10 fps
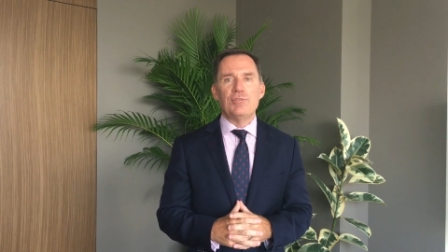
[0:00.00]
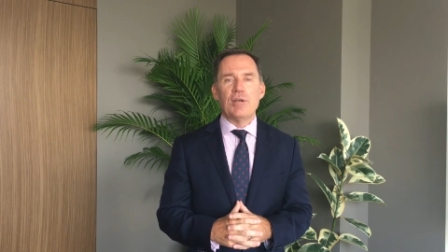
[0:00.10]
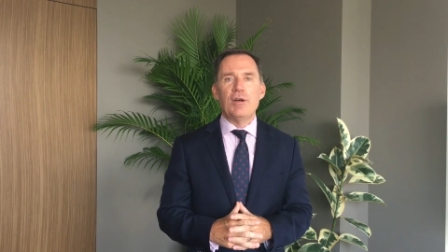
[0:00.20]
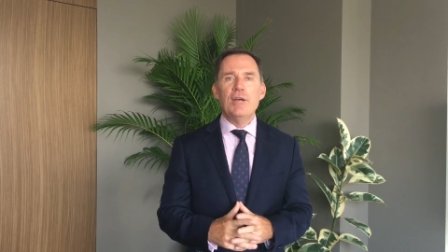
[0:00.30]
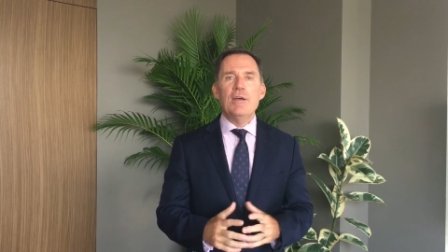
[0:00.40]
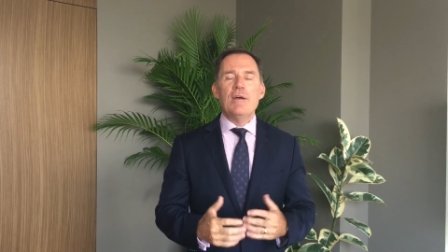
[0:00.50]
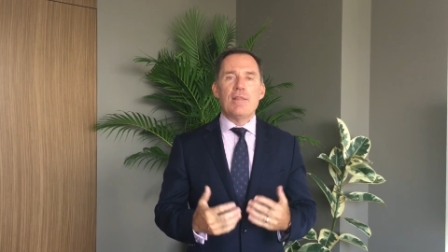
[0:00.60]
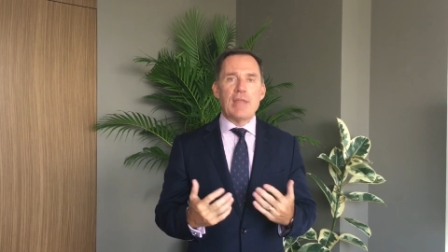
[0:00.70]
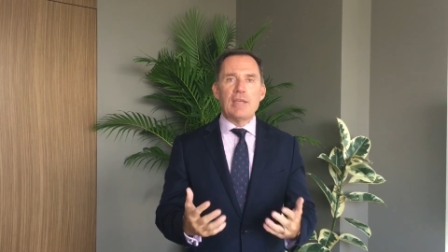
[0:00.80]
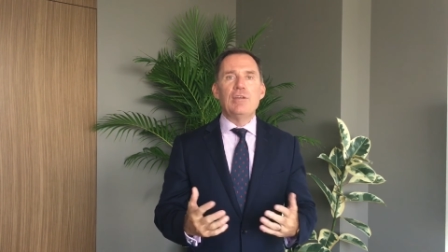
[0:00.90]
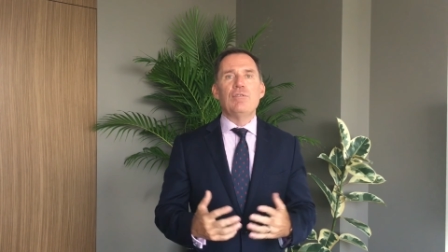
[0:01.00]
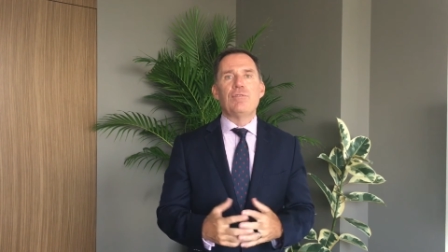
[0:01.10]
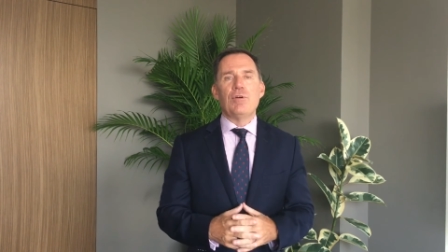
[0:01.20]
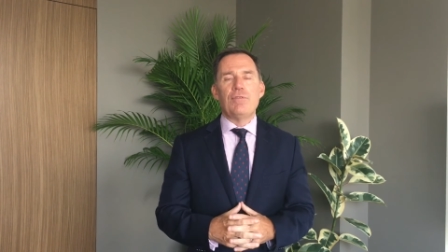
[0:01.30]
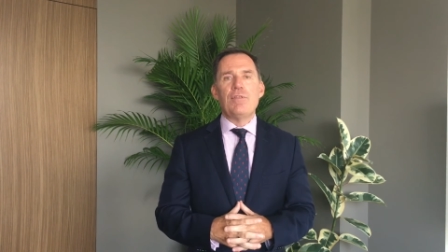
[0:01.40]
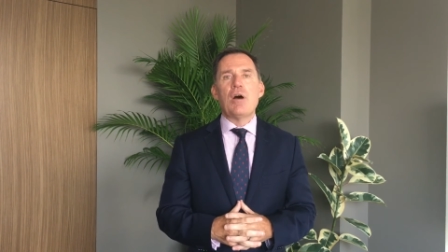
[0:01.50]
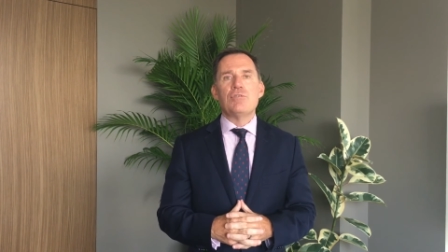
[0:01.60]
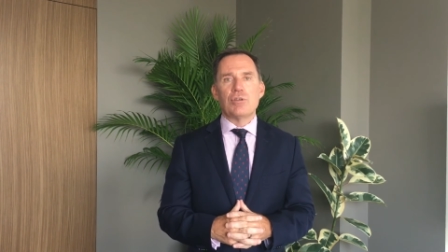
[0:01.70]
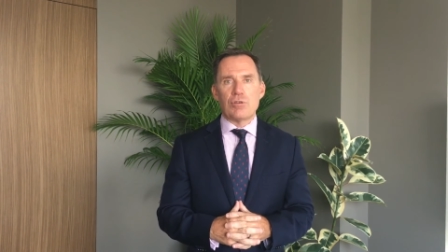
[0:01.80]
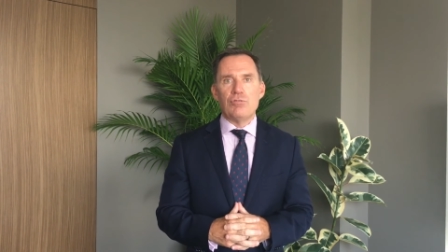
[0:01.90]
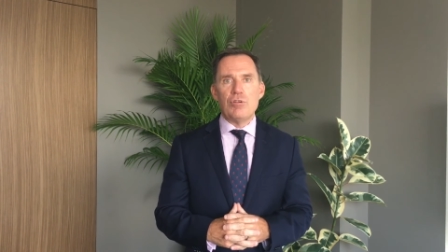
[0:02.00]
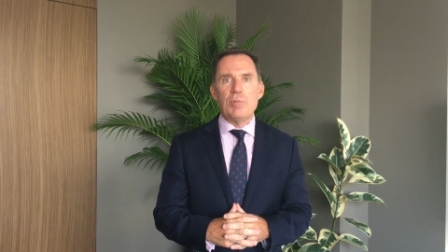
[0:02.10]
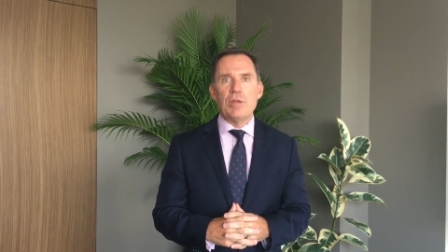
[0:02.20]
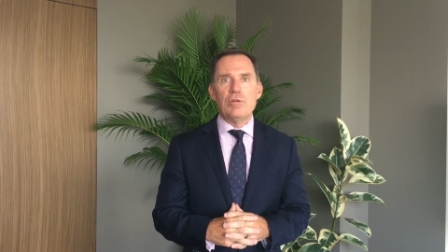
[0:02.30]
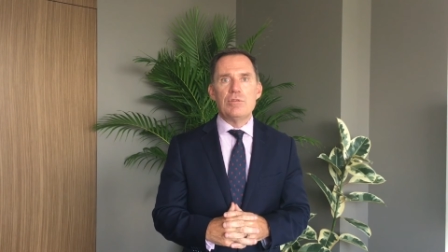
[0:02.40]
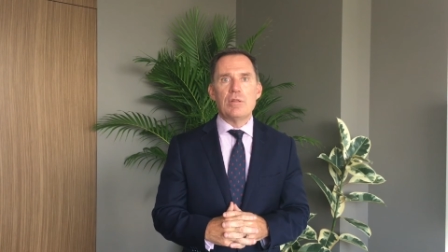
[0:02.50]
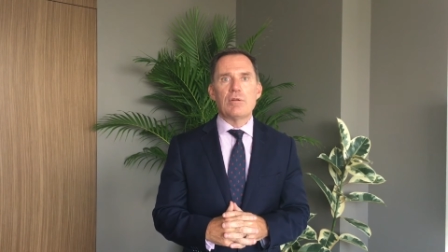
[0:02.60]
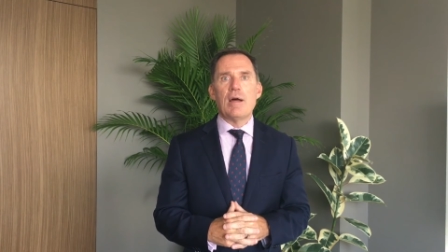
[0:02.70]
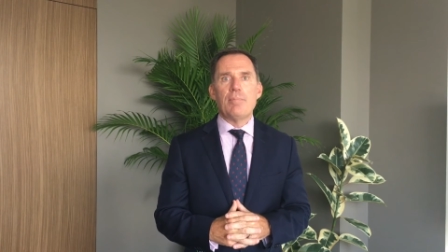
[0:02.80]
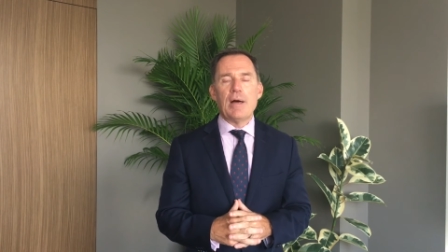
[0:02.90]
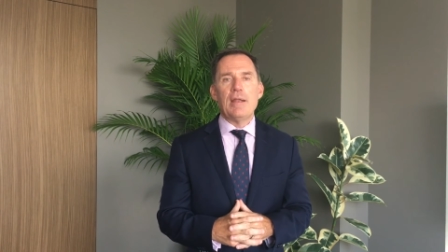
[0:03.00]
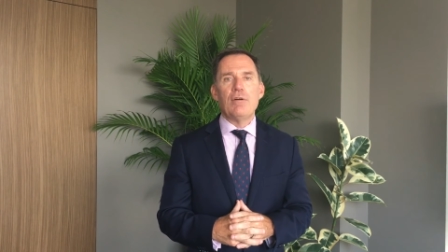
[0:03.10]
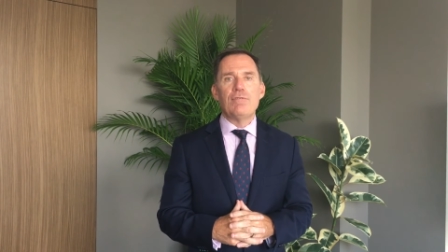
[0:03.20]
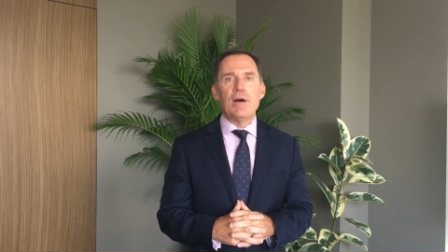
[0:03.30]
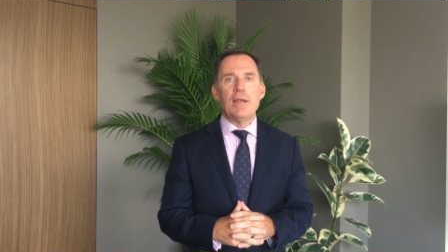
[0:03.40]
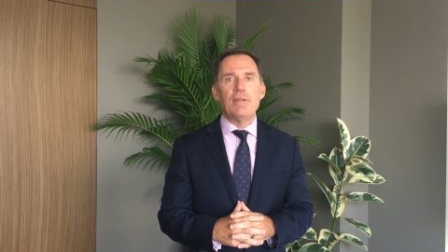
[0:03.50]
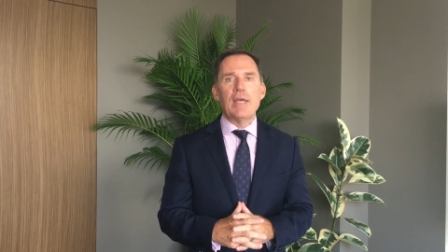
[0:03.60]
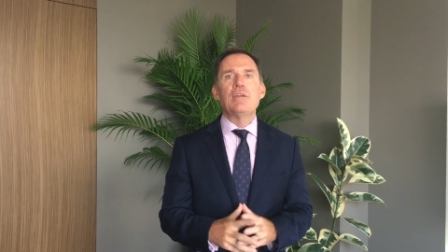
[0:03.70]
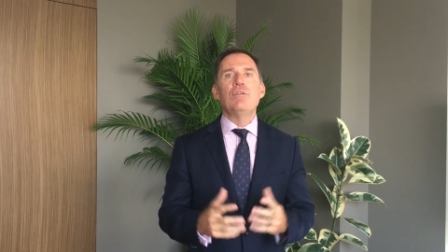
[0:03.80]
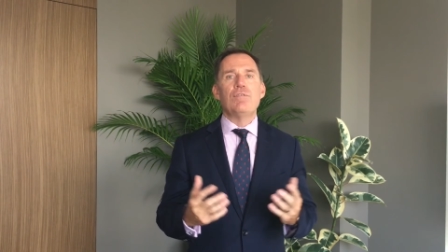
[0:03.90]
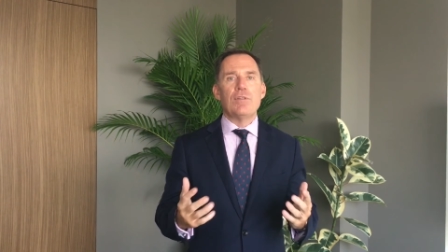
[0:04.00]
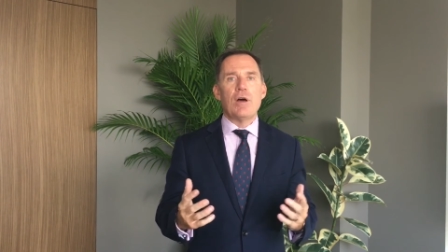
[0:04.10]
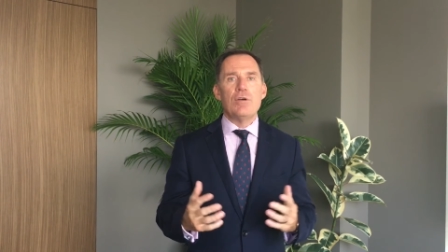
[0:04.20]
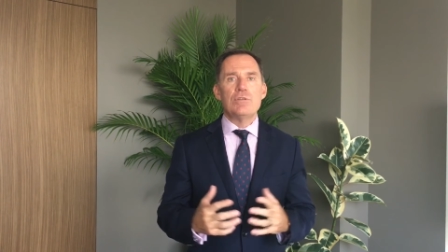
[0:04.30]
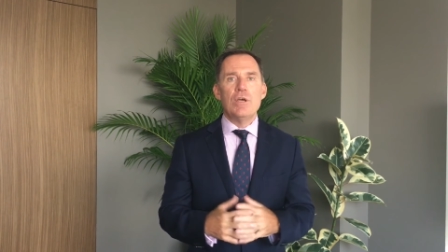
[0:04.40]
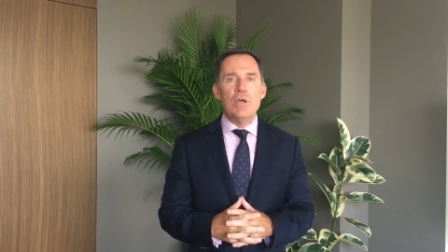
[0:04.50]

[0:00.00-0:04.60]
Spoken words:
So thank you for those that contributed to the Grant Parnell Fund. Thank you for those